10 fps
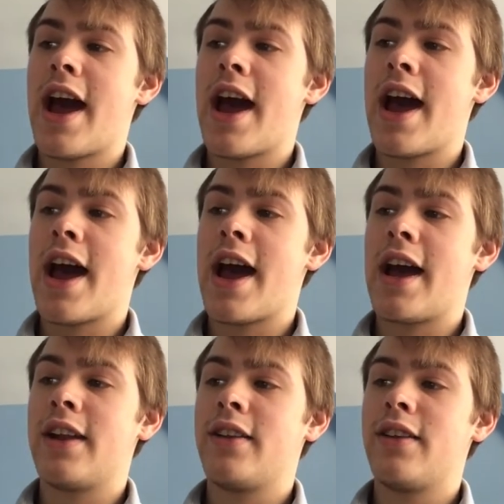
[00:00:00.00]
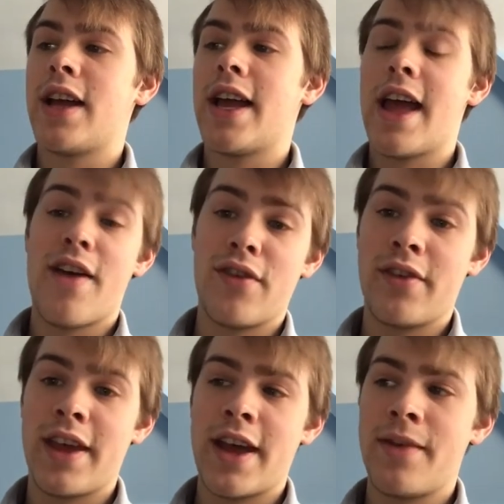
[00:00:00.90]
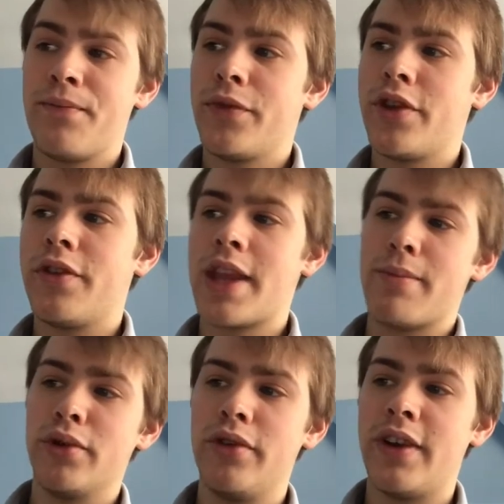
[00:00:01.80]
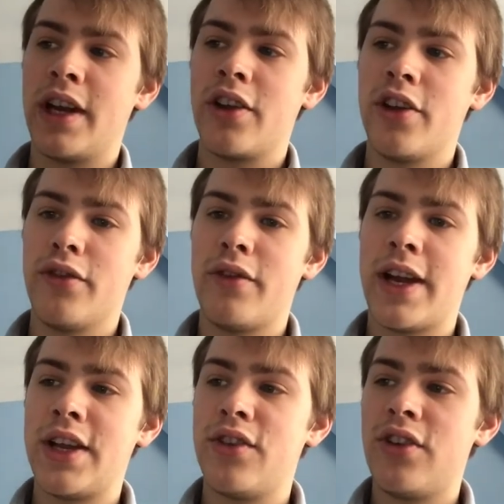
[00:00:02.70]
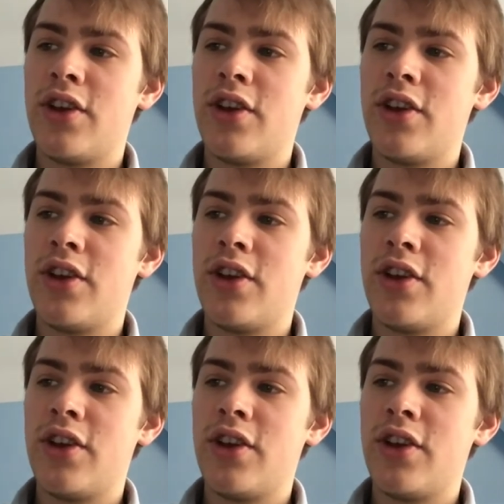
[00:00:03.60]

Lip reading: and like Heather there, their boyfriend and girlfriend.